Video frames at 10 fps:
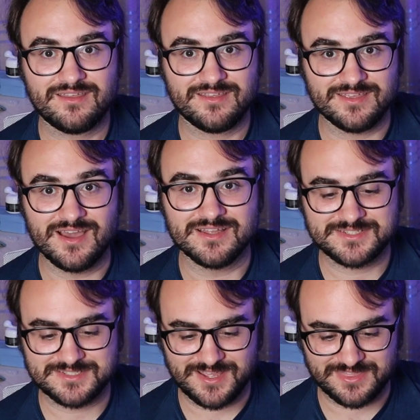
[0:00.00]

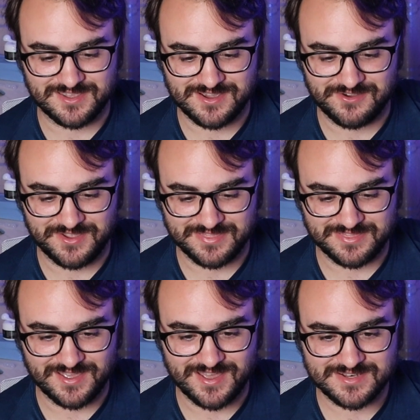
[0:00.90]
Yes, I think I'll
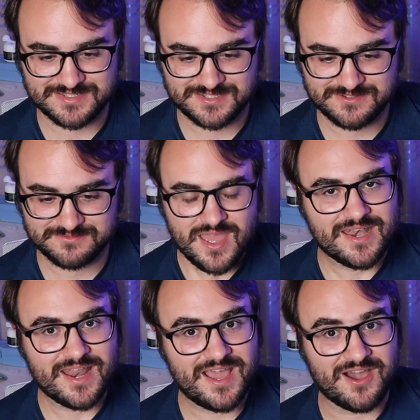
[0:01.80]
get that.
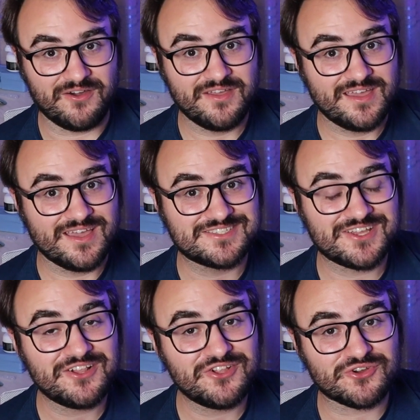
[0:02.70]
Now, it's
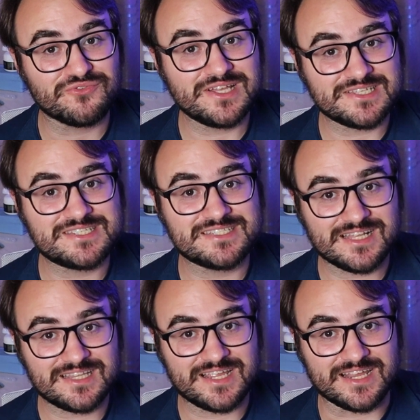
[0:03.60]
gonna look real
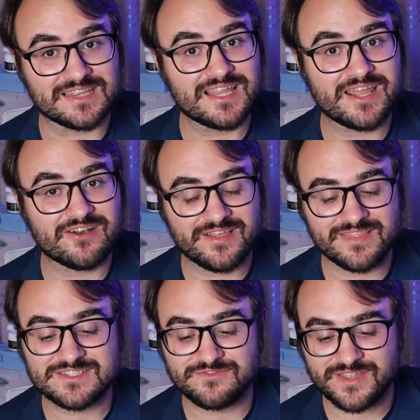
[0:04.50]
silly later in
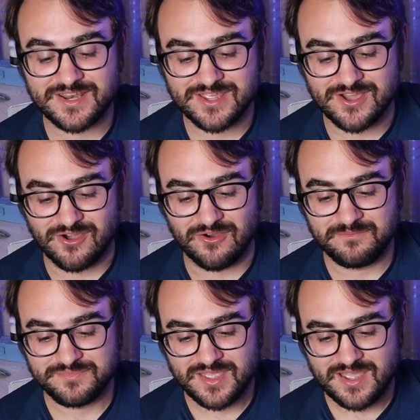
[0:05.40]
this video.
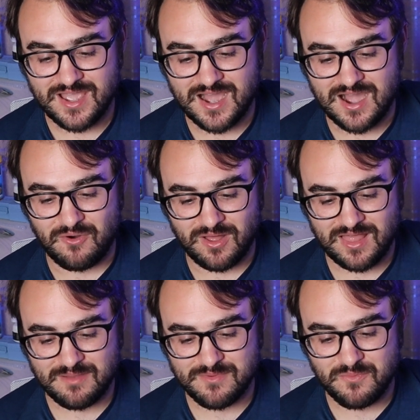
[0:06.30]
While
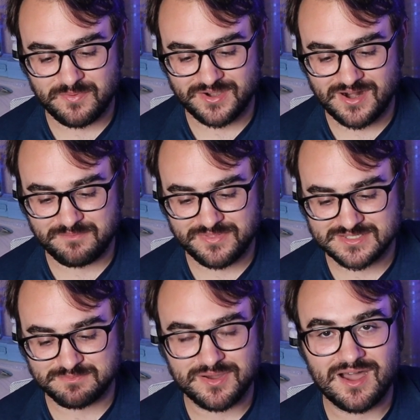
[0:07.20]
I'm opening up
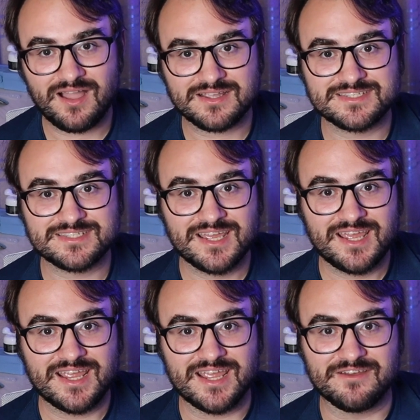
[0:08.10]
this box,
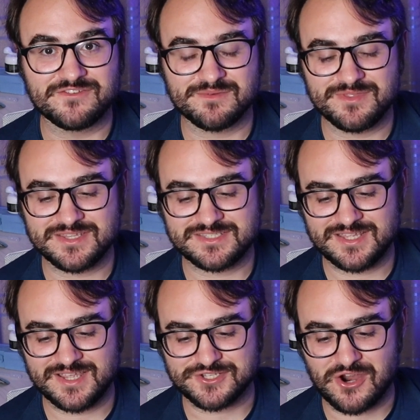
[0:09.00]
if some of these
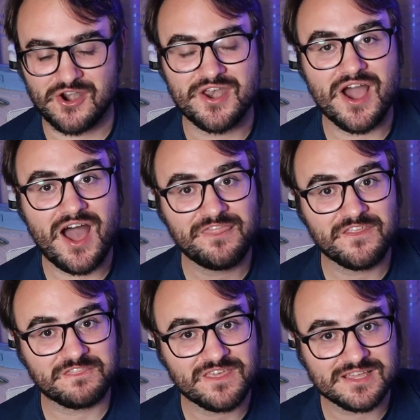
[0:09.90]
things are not
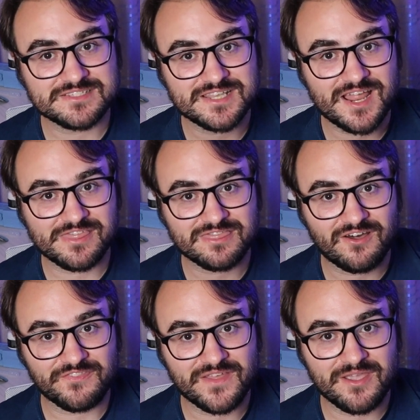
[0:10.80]
the things that I
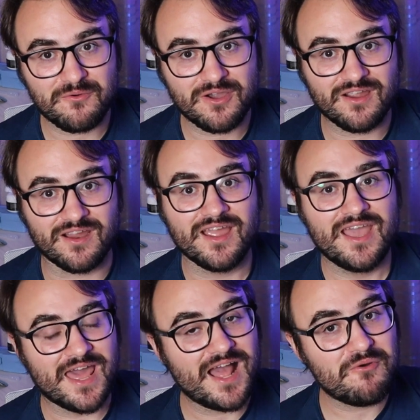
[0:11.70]
thought they were.
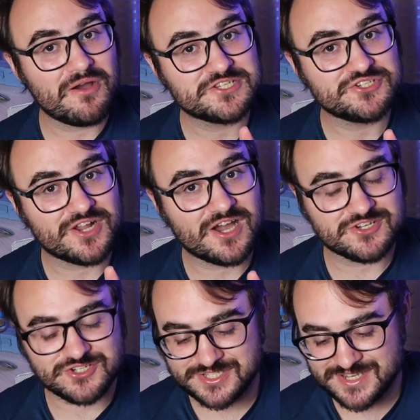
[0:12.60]
And I want you to
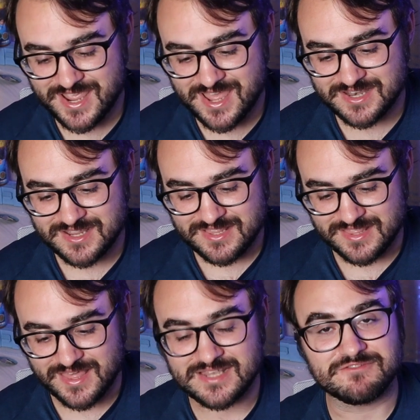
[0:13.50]
understand
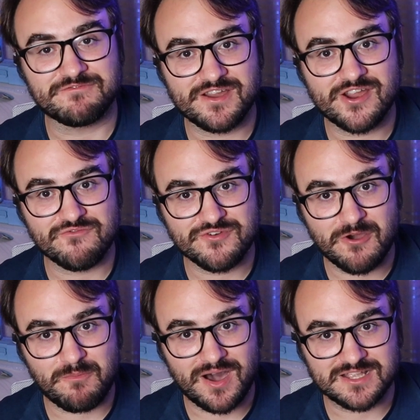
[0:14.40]
that that's a very
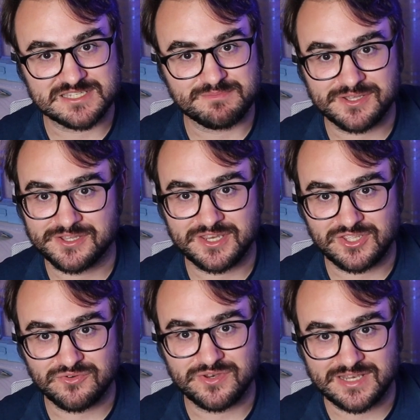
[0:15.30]
real possibility
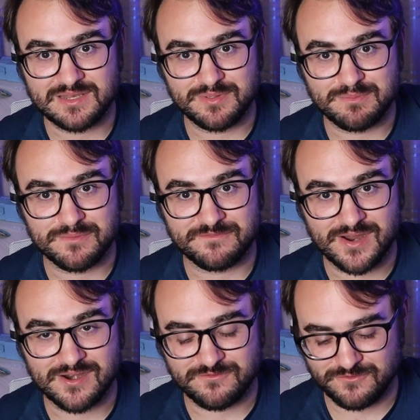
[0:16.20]
you need to be
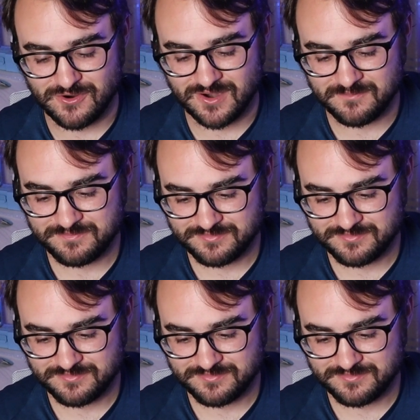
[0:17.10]
prepared for.